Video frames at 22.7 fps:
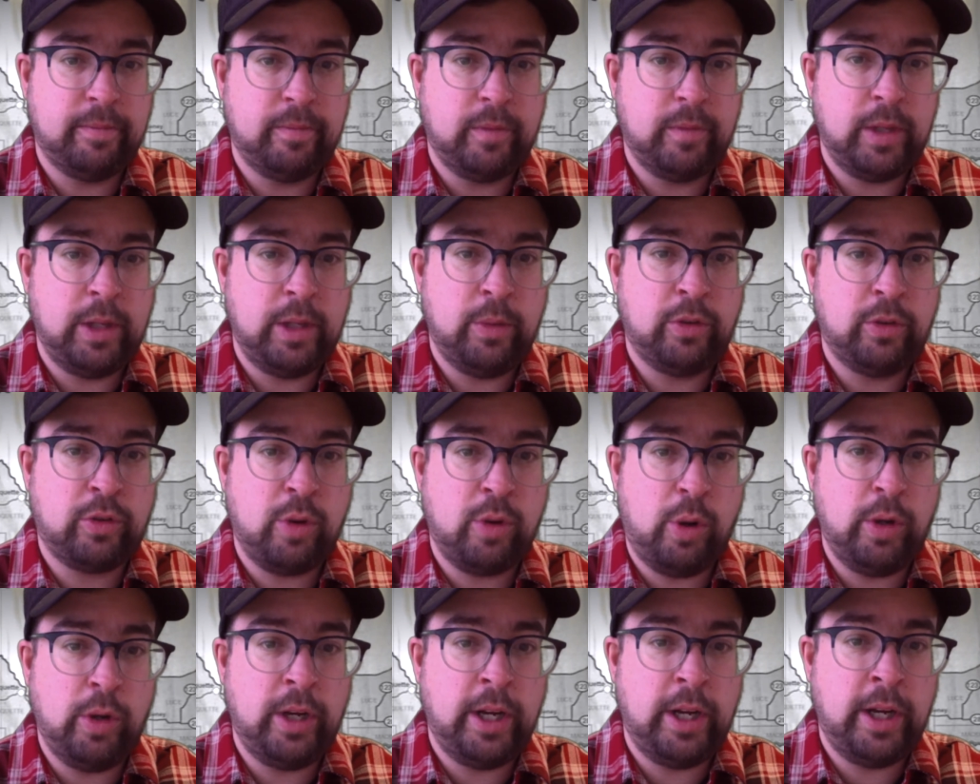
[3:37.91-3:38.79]
he was
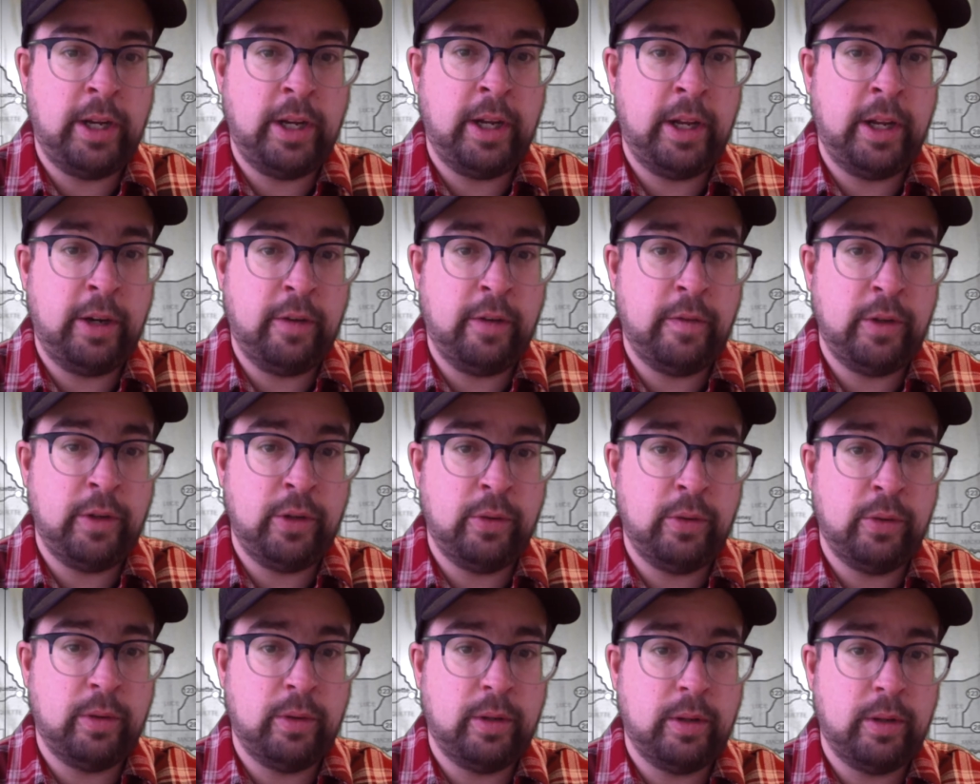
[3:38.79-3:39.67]
quoted in an interview
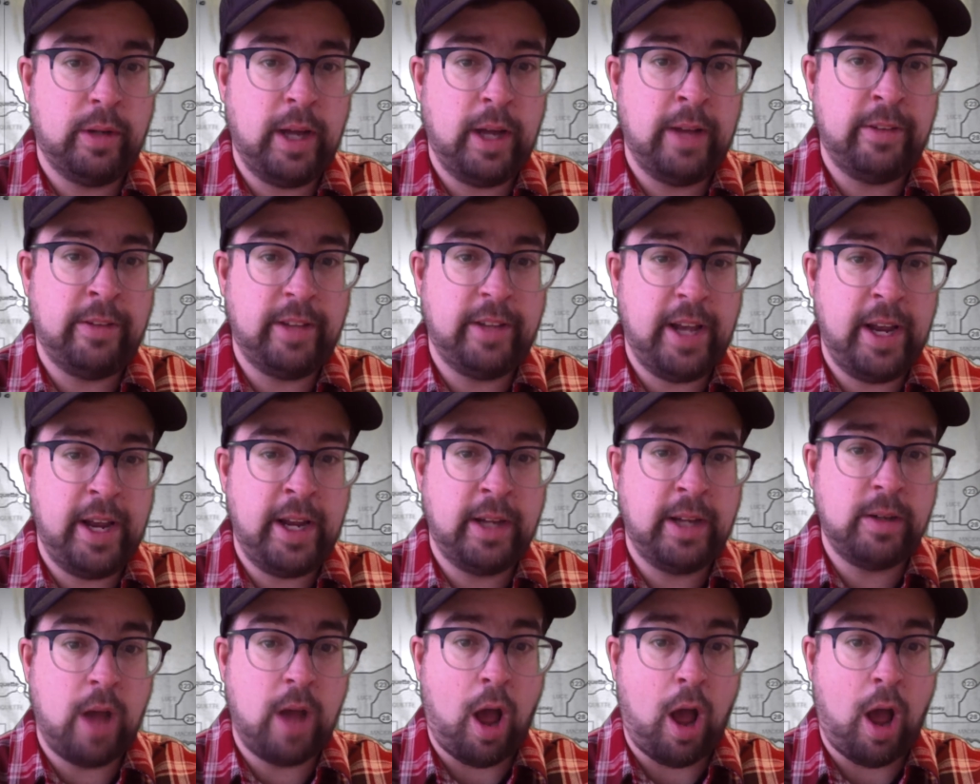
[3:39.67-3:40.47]
as saying,